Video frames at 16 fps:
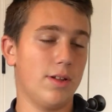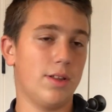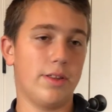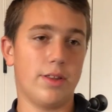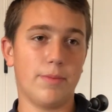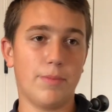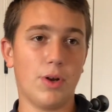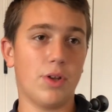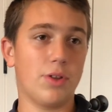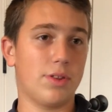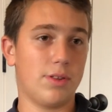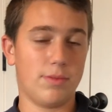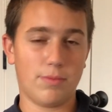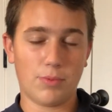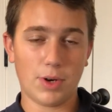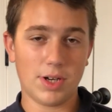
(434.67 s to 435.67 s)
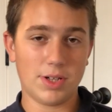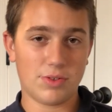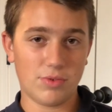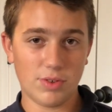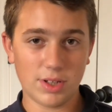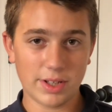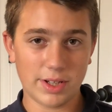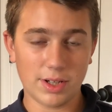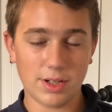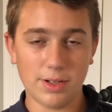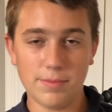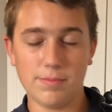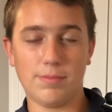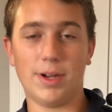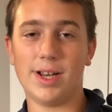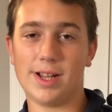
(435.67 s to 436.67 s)
They're both priced really
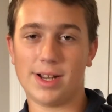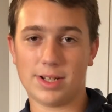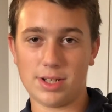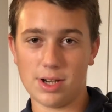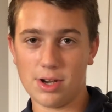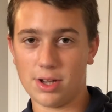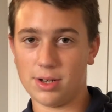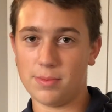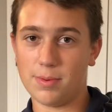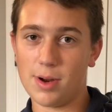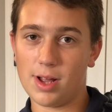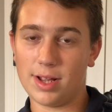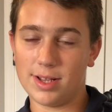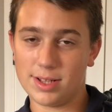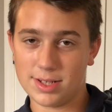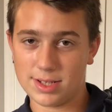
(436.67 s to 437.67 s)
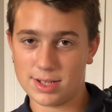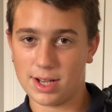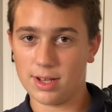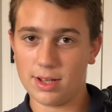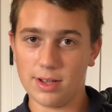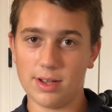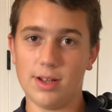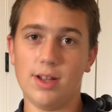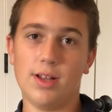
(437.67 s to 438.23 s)
good. By next year, you could probably sell it.